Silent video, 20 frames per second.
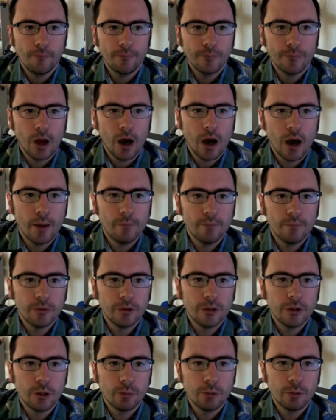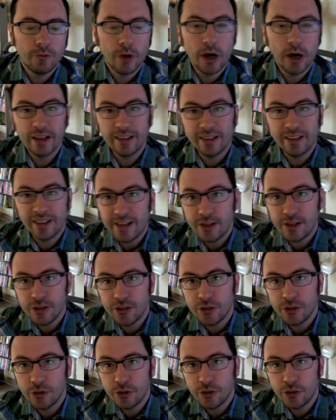I'm going to provide links
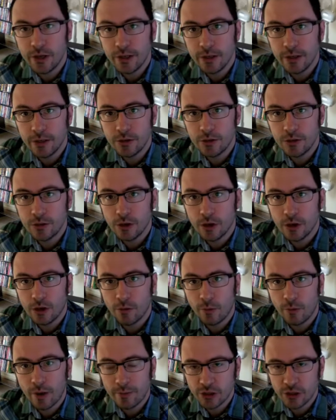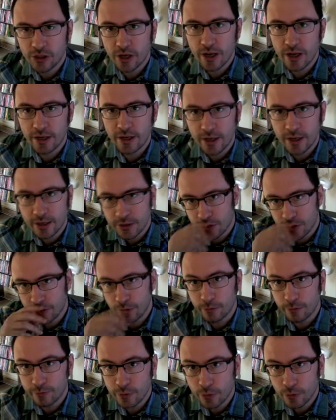to his website and to the
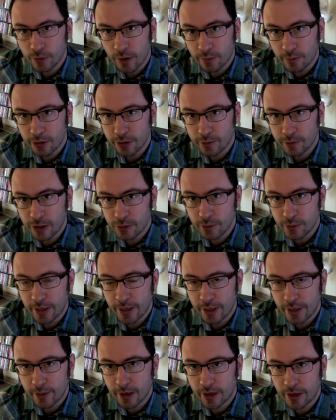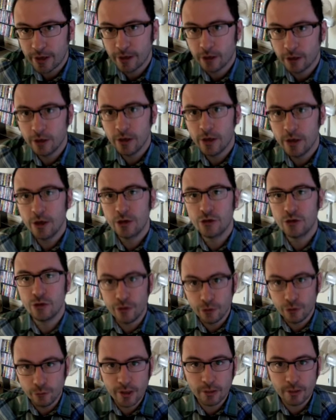review I'm going to be speaking about here so that
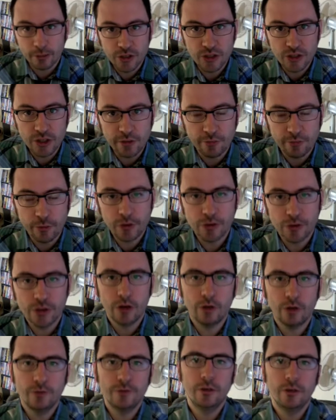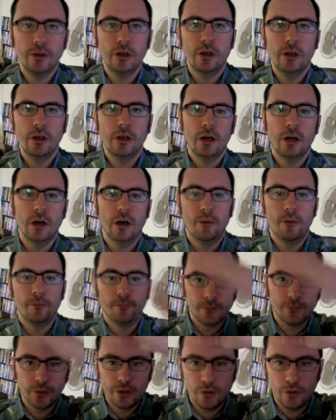you'll be able to see it for yourself.
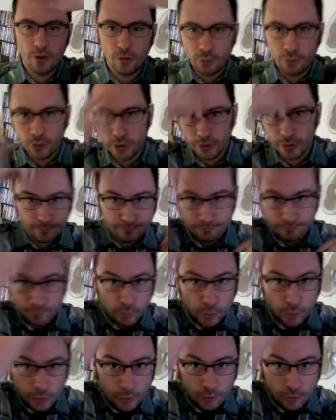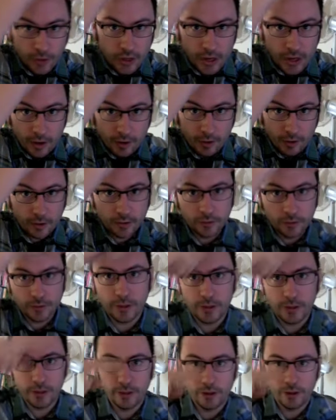I'll put it over there
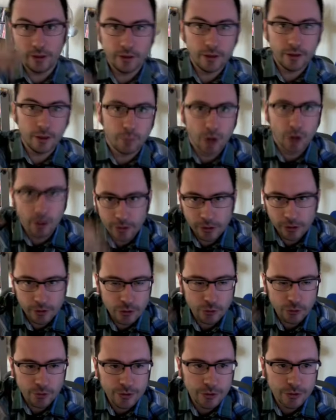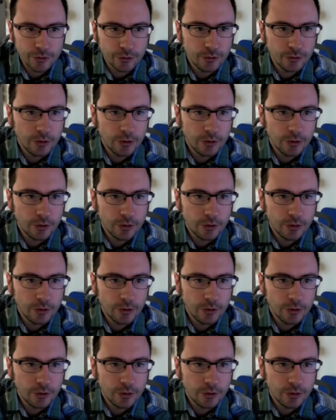and probably on the screen too.